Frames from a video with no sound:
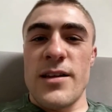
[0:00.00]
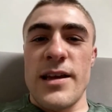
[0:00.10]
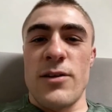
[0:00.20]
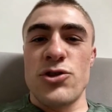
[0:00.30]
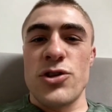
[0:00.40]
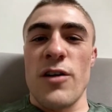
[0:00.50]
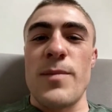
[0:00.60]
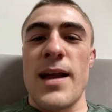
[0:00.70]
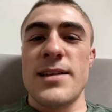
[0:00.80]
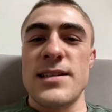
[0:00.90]
I think I was just off
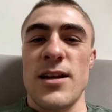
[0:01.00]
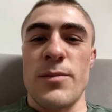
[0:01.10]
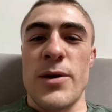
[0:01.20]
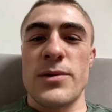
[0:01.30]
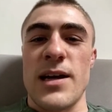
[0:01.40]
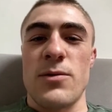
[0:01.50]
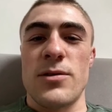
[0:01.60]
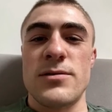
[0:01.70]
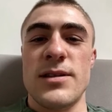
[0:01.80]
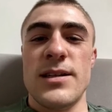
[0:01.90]
balance a little bit with that one.